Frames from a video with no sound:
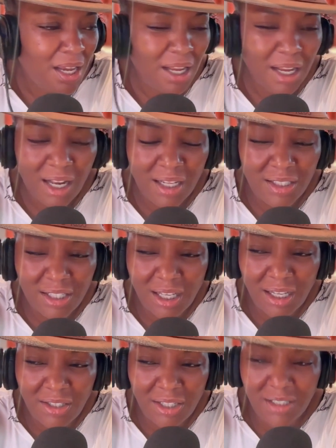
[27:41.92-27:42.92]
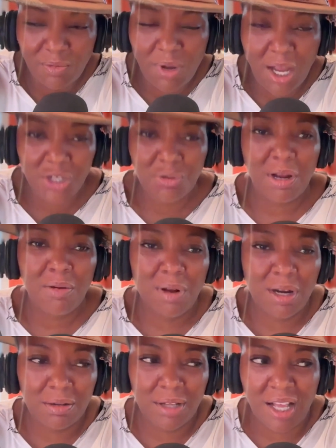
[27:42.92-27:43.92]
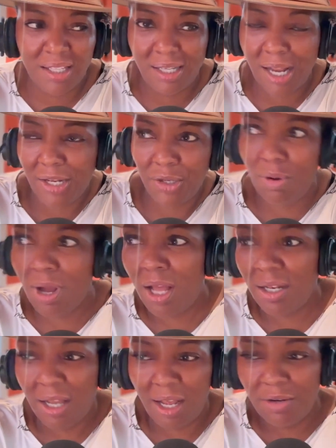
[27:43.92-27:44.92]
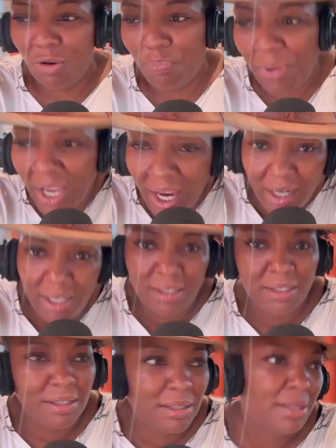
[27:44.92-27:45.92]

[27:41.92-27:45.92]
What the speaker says: And she said, "Why ain't you got no underclothes?" I said, "I do got not no panties,